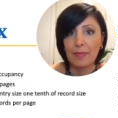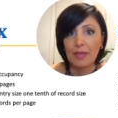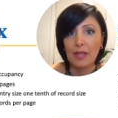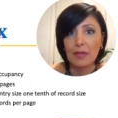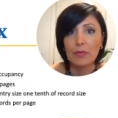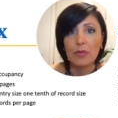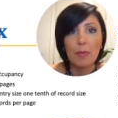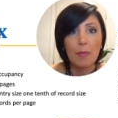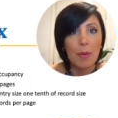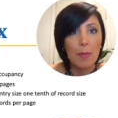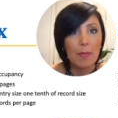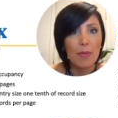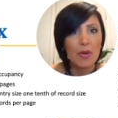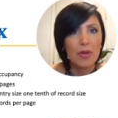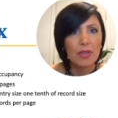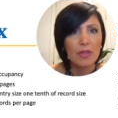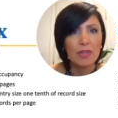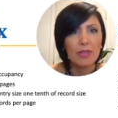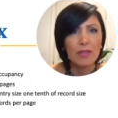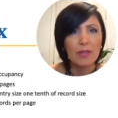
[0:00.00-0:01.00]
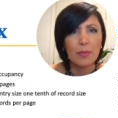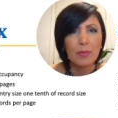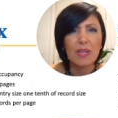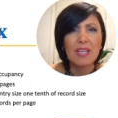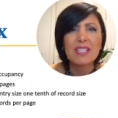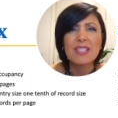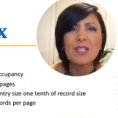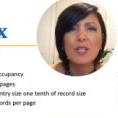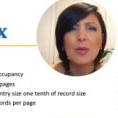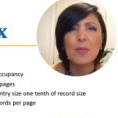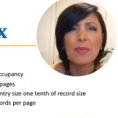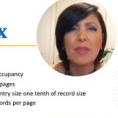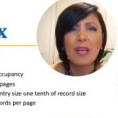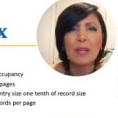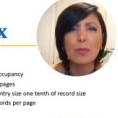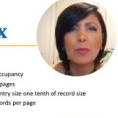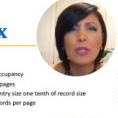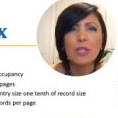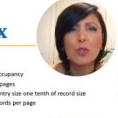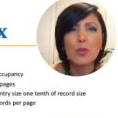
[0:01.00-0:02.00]
Remember, we assume
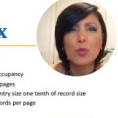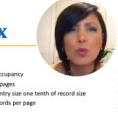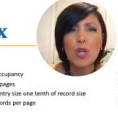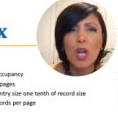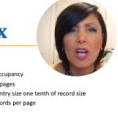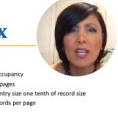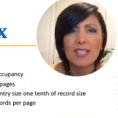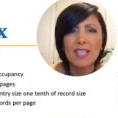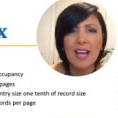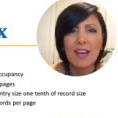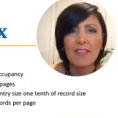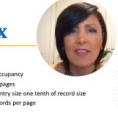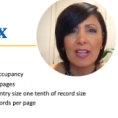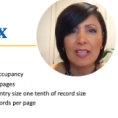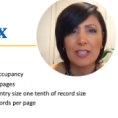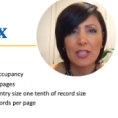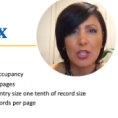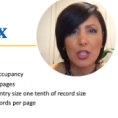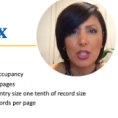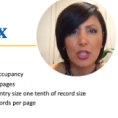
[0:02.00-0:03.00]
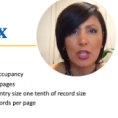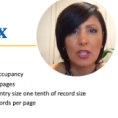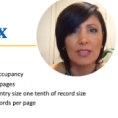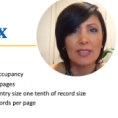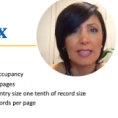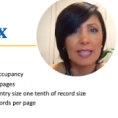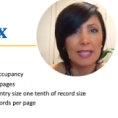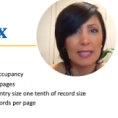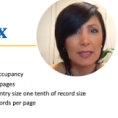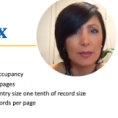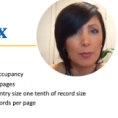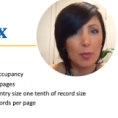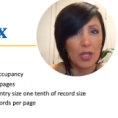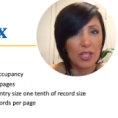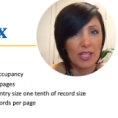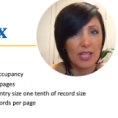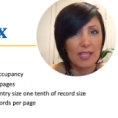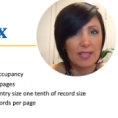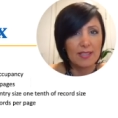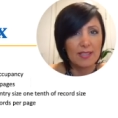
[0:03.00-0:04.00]
that we do not have additional linked
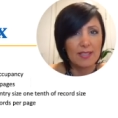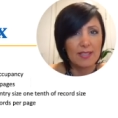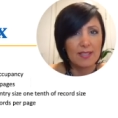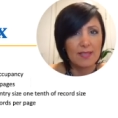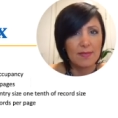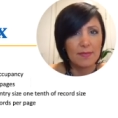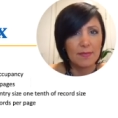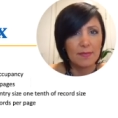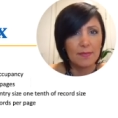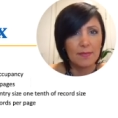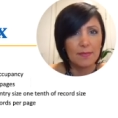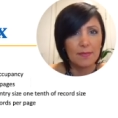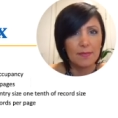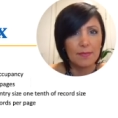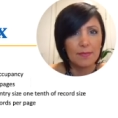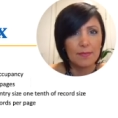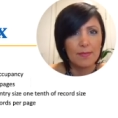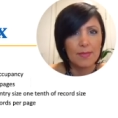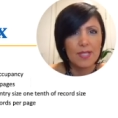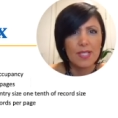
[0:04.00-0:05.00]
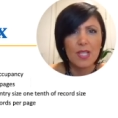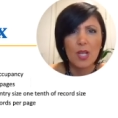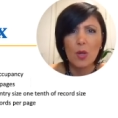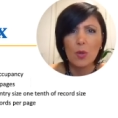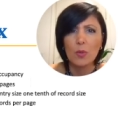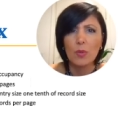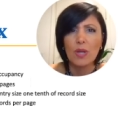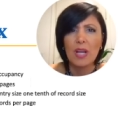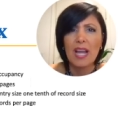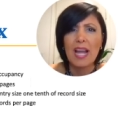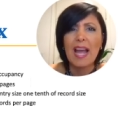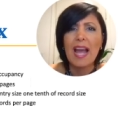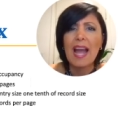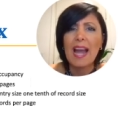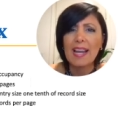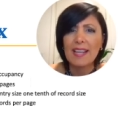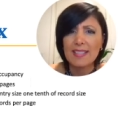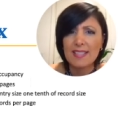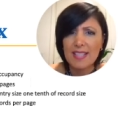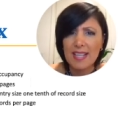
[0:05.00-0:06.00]
buckets. So
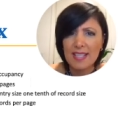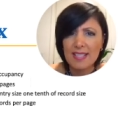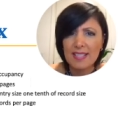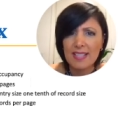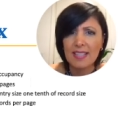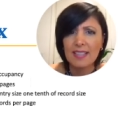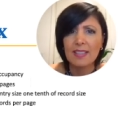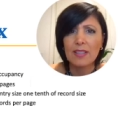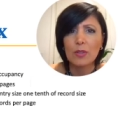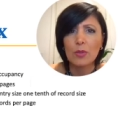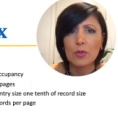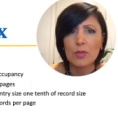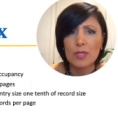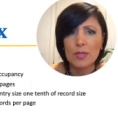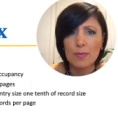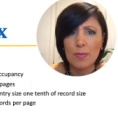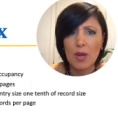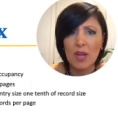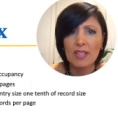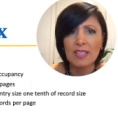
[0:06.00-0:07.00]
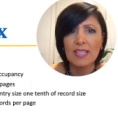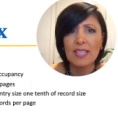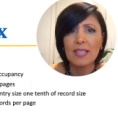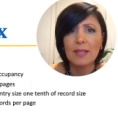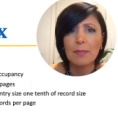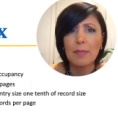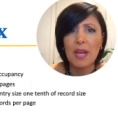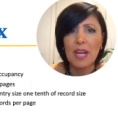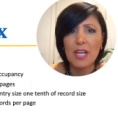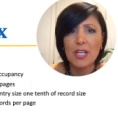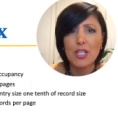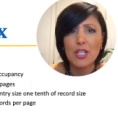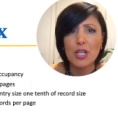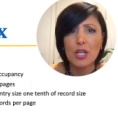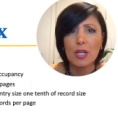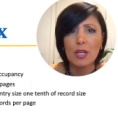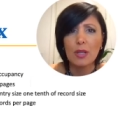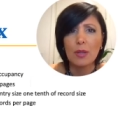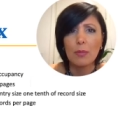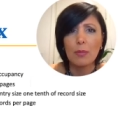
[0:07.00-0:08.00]
accessing the corresponding
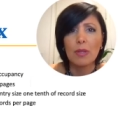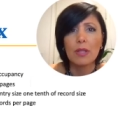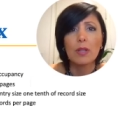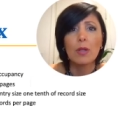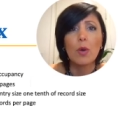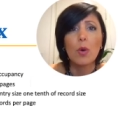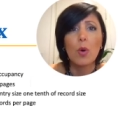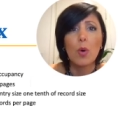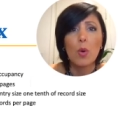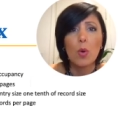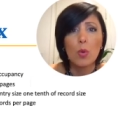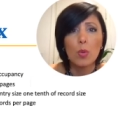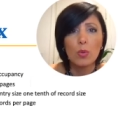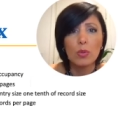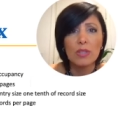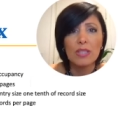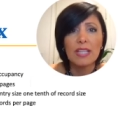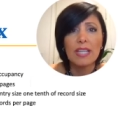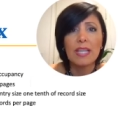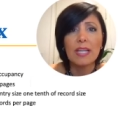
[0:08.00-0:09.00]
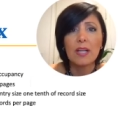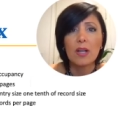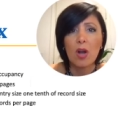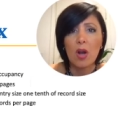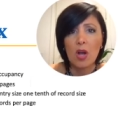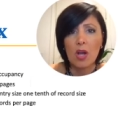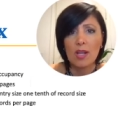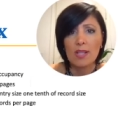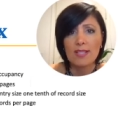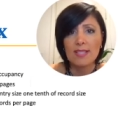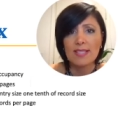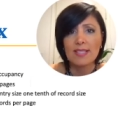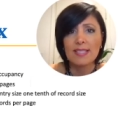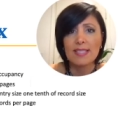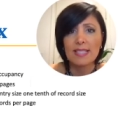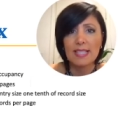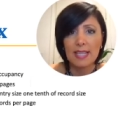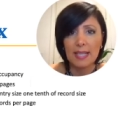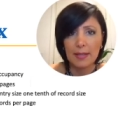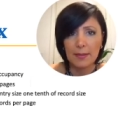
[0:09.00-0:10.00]
page will only cost
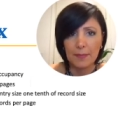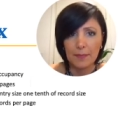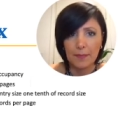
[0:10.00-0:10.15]
D.